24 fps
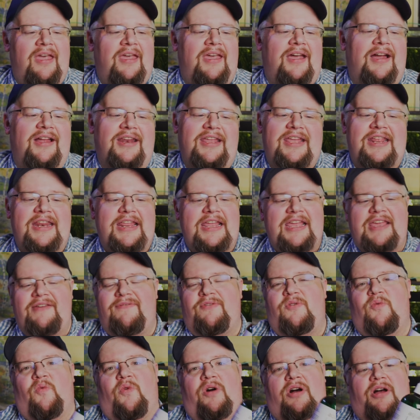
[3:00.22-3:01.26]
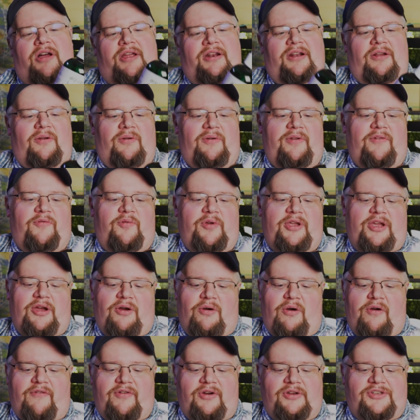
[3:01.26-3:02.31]
On any given one, if we
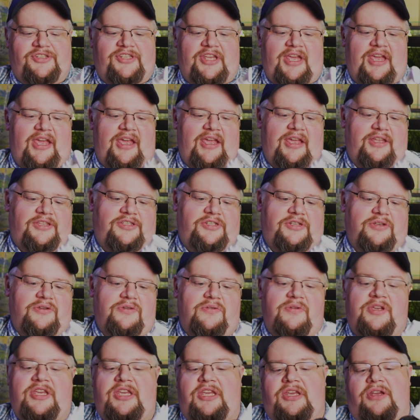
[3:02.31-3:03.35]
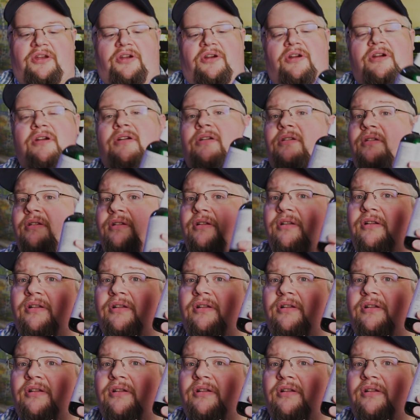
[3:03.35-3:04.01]
go over, say, to here,